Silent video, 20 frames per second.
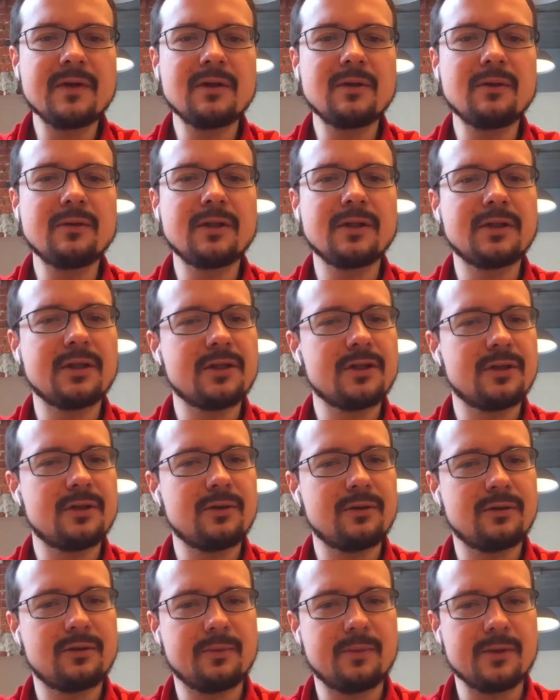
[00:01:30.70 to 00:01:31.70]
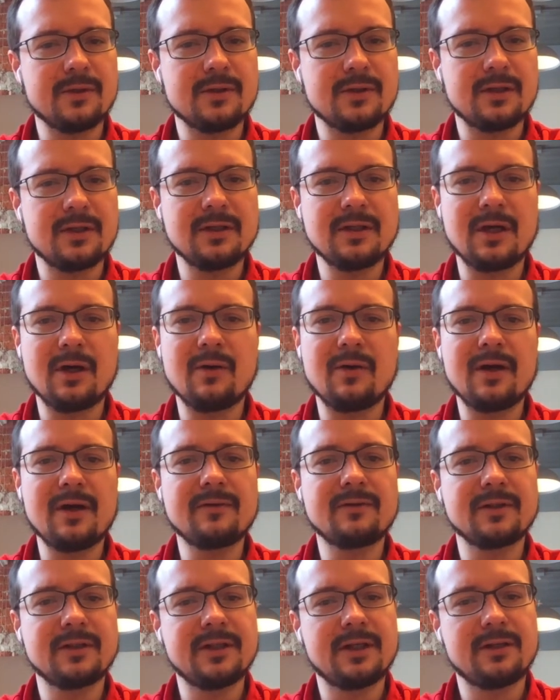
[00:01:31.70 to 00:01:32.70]
We've included JetOctopus in
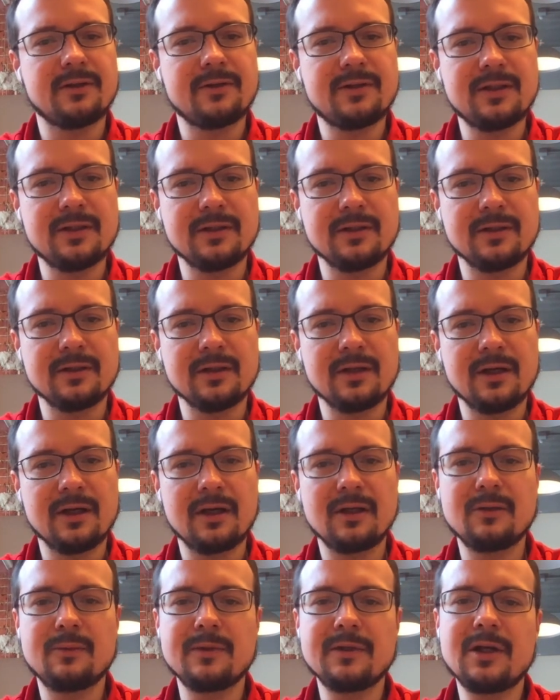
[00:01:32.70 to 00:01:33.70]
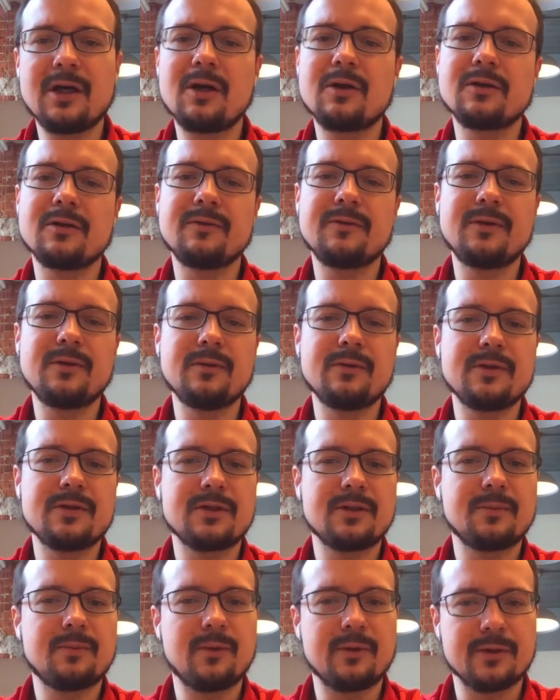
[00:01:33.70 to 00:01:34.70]
our everyday routine, and we now
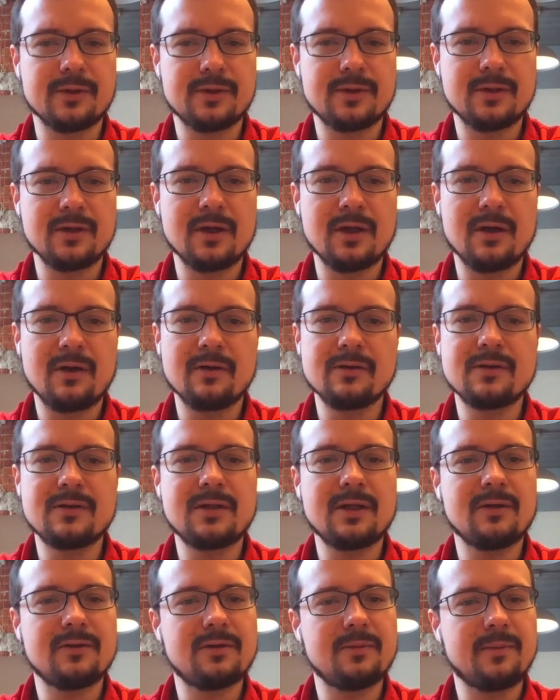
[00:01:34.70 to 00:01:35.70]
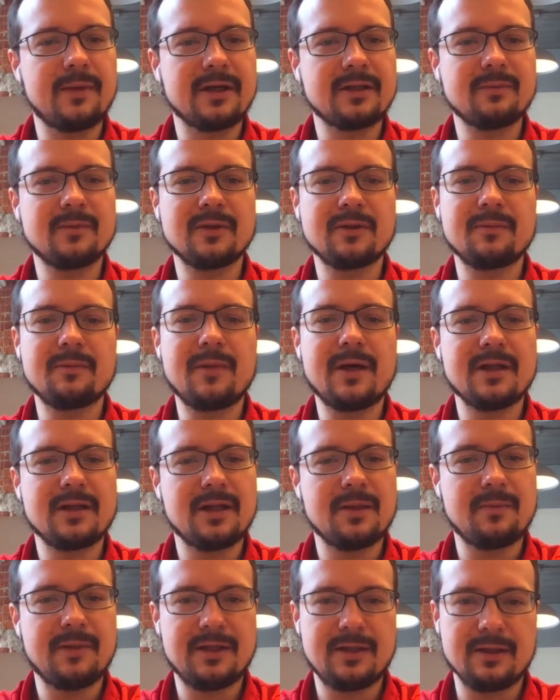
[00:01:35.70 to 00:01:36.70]
review its reports on S E O department
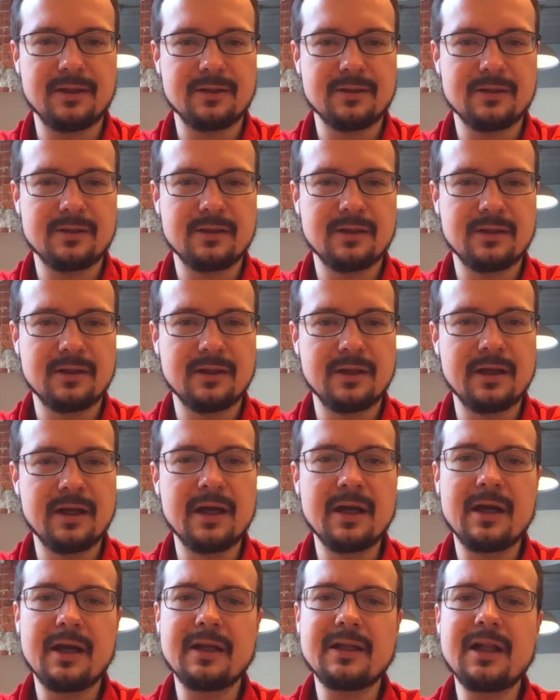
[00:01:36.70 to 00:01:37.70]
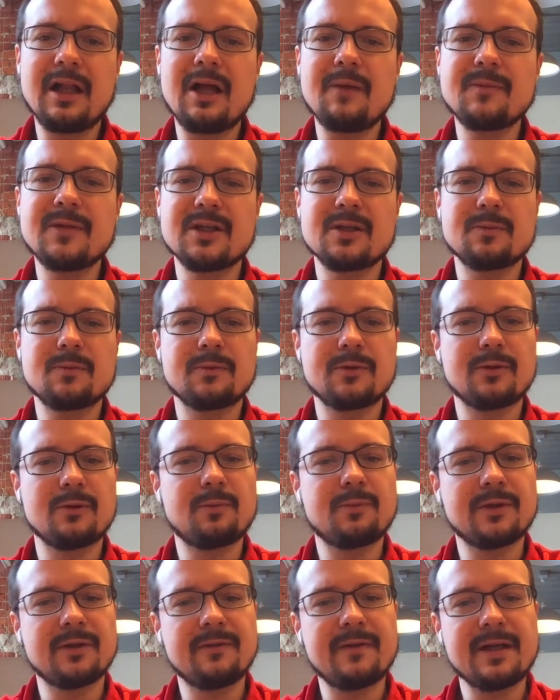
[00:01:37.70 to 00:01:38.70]
Monday meetings. It helped us
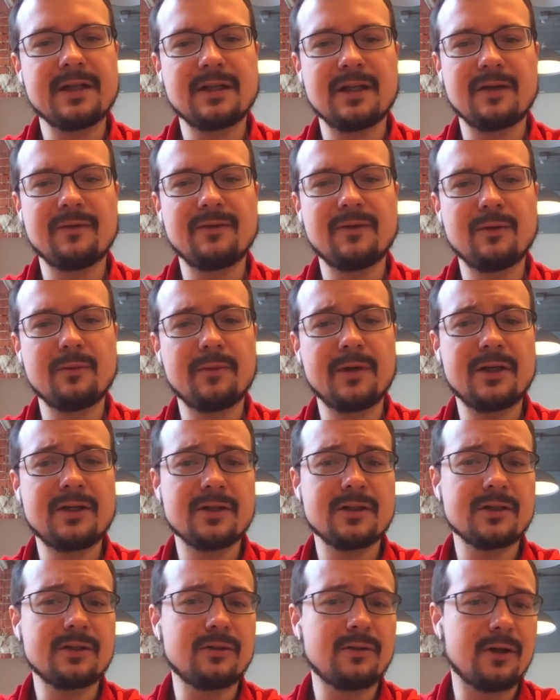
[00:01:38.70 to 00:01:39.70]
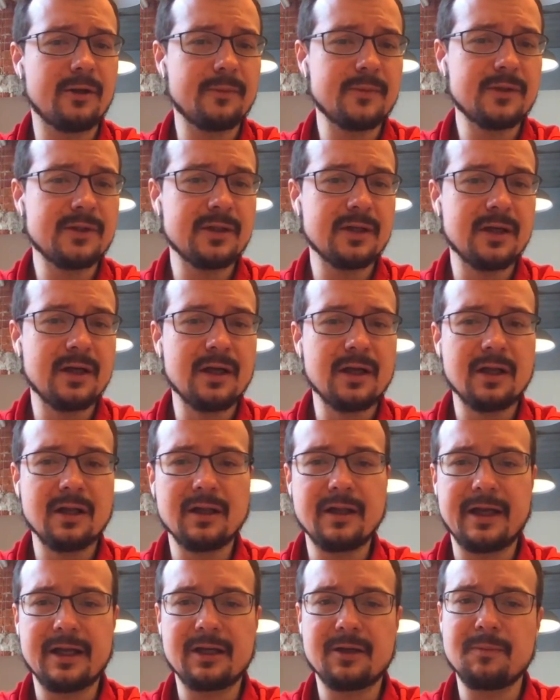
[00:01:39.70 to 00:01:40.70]
to prevent a few major screw-ups,
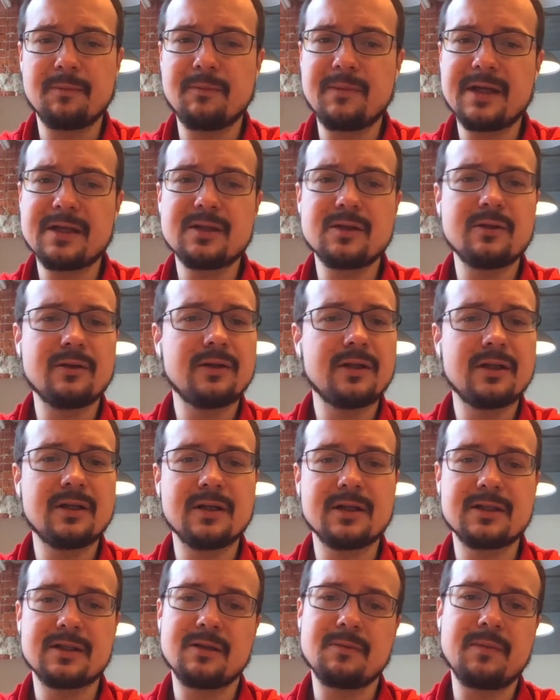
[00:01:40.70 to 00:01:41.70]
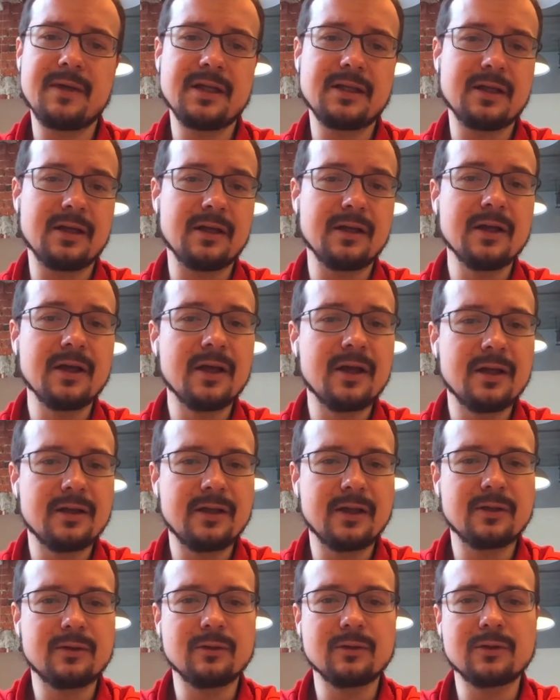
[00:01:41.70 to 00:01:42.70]
like mass non-indexing meta
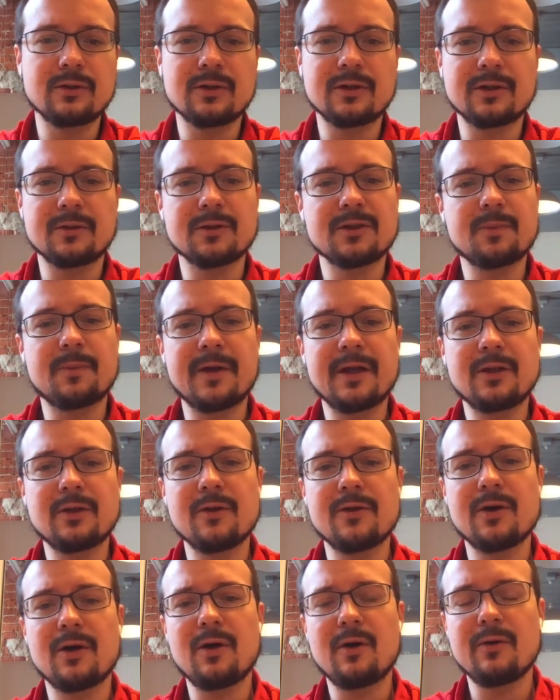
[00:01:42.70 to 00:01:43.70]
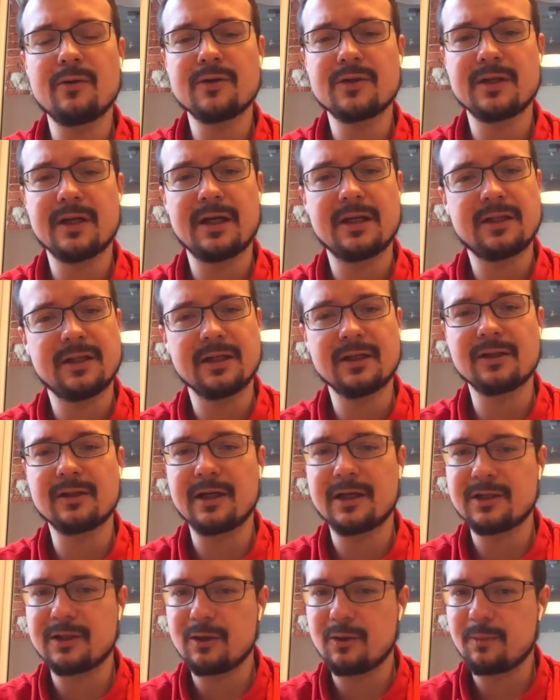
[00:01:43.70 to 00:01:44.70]
that can spread to the whole site
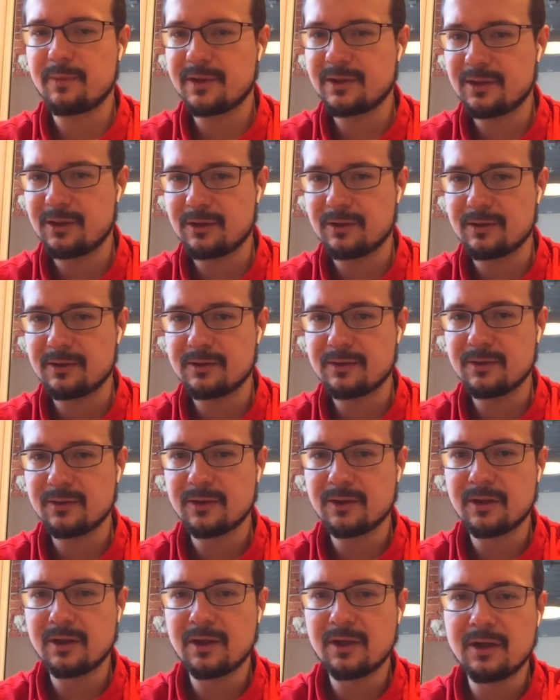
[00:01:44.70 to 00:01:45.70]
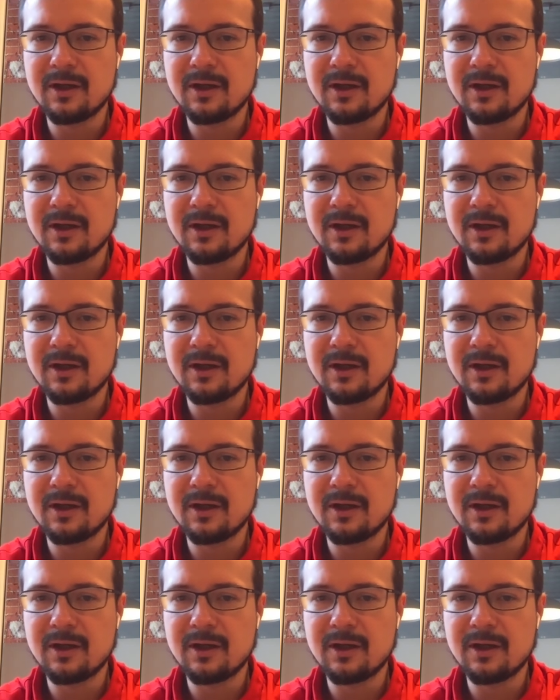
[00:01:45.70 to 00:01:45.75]
and crash our positions.